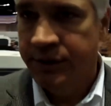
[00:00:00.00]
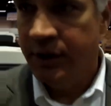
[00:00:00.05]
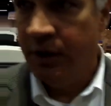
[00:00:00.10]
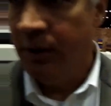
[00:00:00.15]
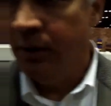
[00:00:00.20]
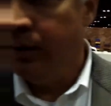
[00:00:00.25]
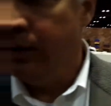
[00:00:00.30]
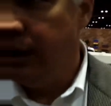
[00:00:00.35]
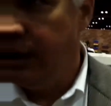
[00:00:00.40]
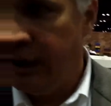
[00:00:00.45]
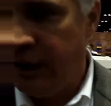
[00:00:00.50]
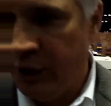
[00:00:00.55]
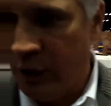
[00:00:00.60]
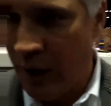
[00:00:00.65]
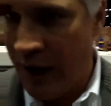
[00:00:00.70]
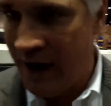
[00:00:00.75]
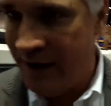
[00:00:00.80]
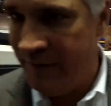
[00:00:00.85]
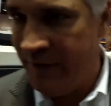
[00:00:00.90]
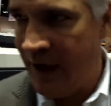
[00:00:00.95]
So
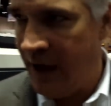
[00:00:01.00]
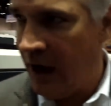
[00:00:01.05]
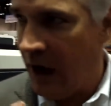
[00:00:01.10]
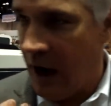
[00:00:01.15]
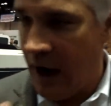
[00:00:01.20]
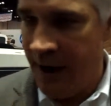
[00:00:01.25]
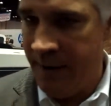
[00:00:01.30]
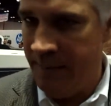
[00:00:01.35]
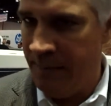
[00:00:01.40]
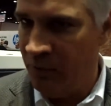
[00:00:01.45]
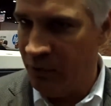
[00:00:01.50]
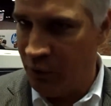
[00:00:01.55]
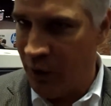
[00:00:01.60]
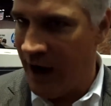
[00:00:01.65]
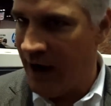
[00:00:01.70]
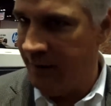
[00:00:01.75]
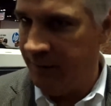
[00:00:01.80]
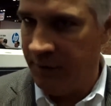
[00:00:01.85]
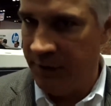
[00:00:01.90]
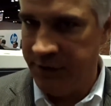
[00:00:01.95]
you have that
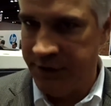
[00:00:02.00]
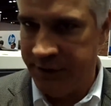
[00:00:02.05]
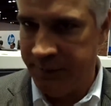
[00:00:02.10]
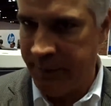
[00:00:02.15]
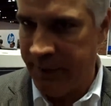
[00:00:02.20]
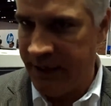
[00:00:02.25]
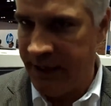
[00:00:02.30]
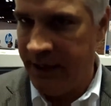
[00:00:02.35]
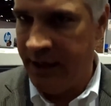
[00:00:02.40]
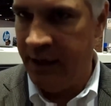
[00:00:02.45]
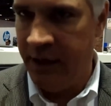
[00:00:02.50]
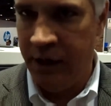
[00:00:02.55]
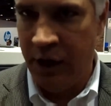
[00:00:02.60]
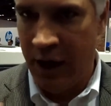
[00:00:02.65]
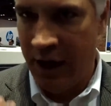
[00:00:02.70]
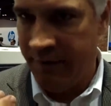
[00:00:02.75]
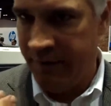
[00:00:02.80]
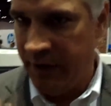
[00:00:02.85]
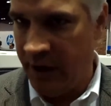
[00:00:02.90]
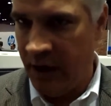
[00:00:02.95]
unrivaled speed,
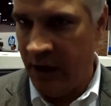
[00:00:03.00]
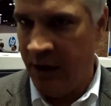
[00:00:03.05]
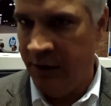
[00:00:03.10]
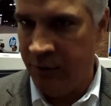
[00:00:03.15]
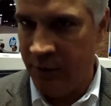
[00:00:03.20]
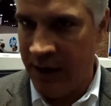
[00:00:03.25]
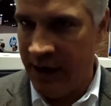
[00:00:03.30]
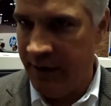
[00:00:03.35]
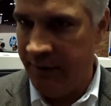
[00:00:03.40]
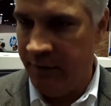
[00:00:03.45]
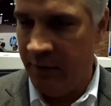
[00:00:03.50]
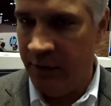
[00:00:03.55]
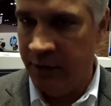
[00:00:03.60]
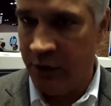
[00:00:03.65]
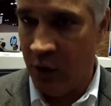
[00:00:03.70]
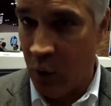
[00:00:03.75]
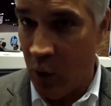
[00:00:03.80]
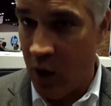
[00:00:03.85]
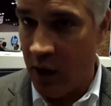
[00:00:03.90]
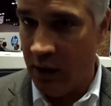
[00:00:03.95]
you have the unrivaled
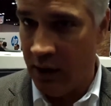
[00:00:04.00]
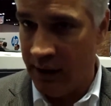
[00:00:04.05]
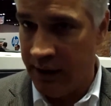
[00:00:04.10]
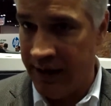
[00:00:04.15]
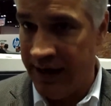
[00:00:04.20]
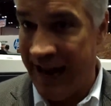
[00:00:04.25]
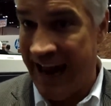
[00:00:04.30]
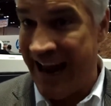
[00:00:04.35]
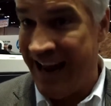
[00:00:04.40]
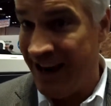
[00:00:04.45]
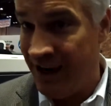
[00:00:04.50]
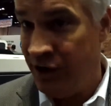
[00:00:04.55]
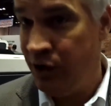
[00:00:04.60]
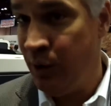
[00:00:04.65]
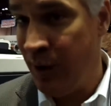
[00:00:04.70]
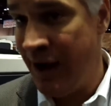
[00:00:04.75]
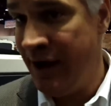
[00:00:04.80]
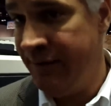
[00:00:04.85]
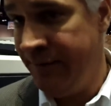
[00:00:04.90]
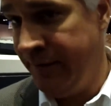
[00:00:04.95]
quality, and
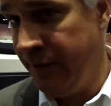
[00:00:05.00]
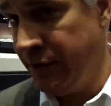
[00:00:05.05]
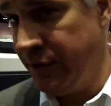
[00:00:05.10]
you have